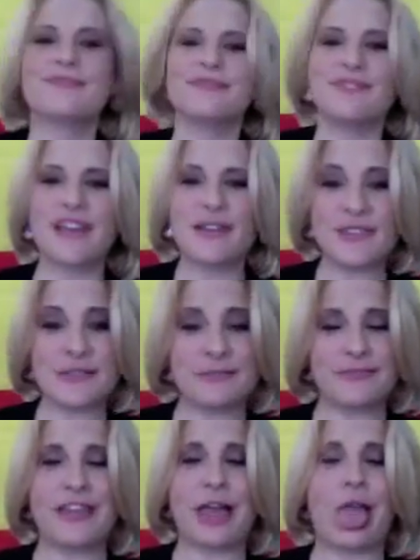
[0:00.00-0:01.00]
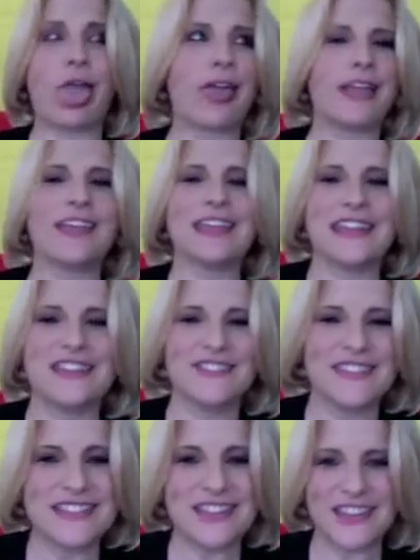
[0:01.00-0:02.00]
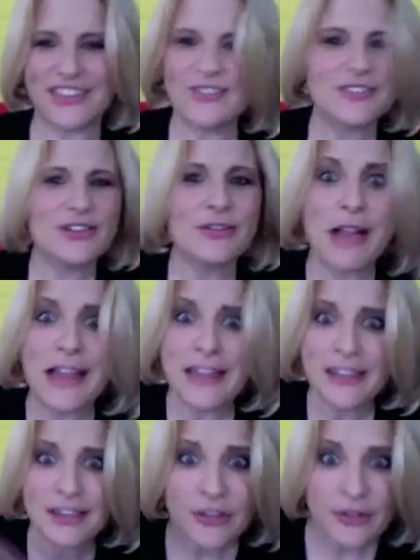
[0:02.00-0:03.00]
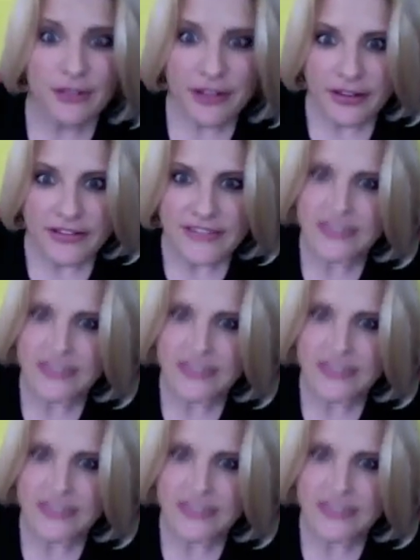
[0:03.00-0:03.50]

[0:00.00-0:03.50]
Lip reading: Rafa, I can't even talk. There's Armani underwears.